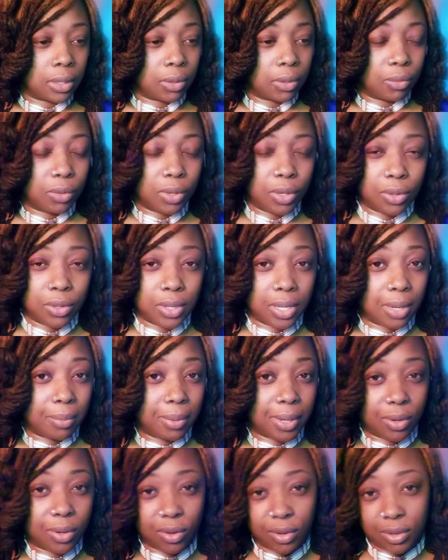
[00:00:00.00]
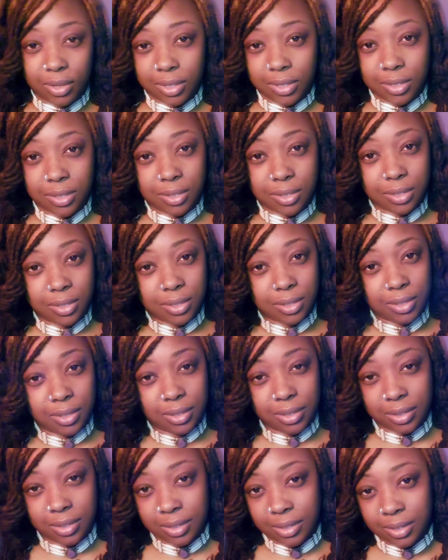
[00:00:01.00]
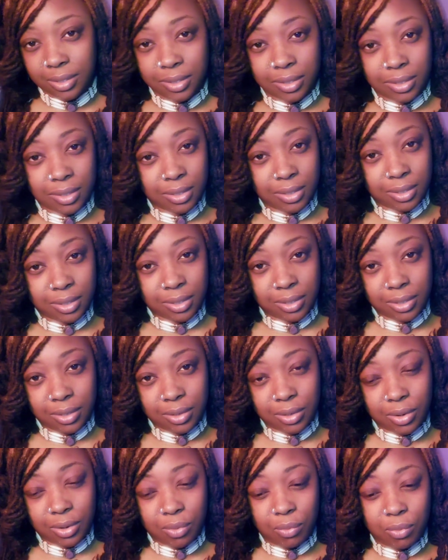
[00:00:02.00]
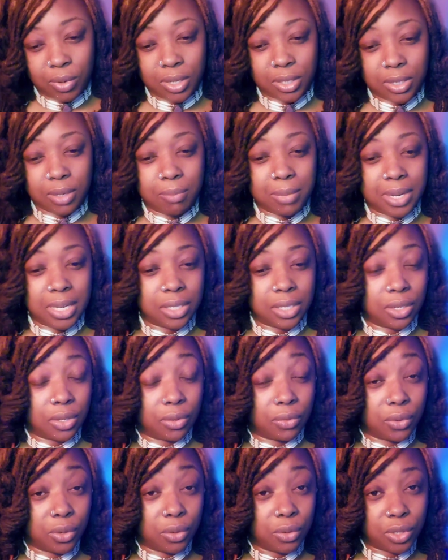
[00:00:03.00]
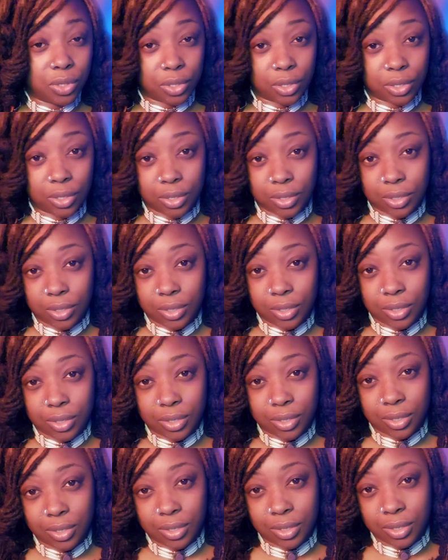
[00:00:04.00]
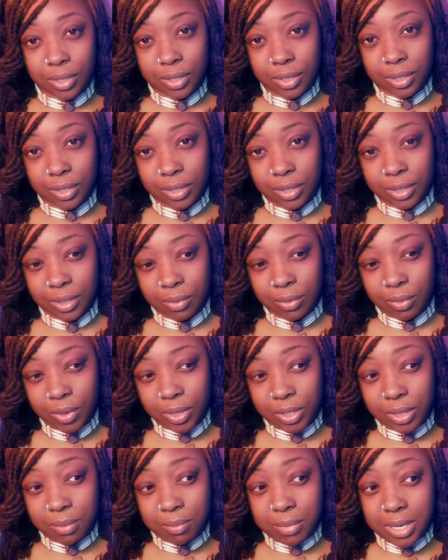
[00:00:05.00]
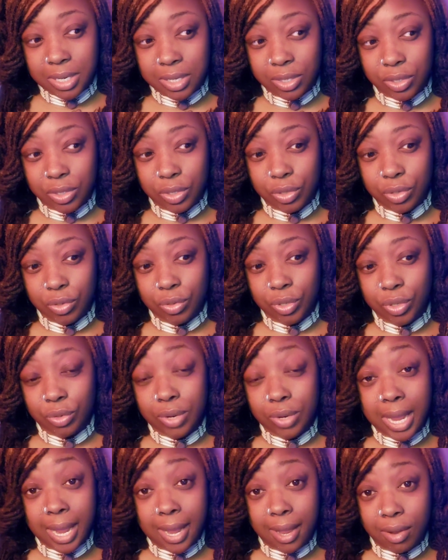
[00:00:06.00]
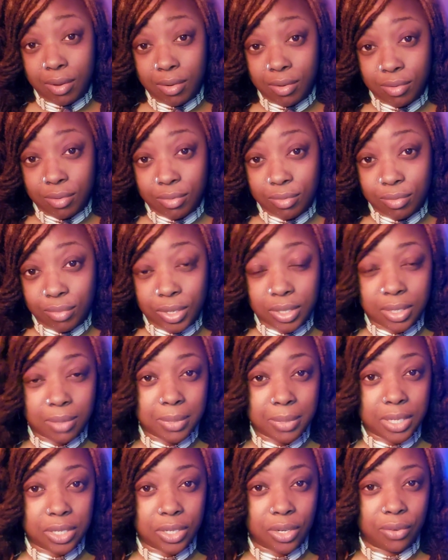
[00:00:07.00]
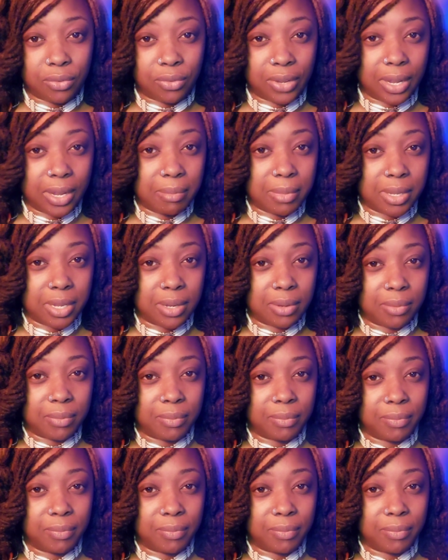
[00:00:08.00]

What do you think about all this? What does it mean to the future? What does it mean to you now? What does it mean to your family?